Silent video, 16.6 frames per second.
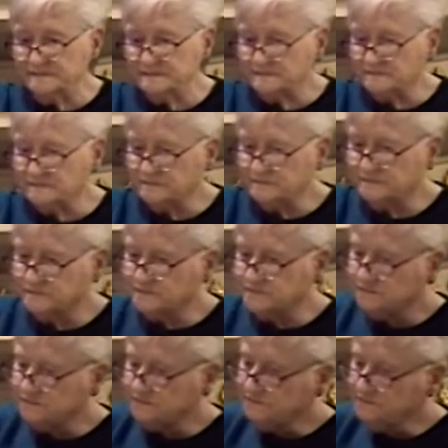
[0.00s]

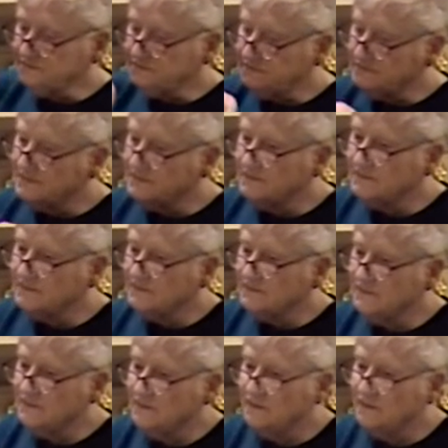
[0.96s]
Nothing is said.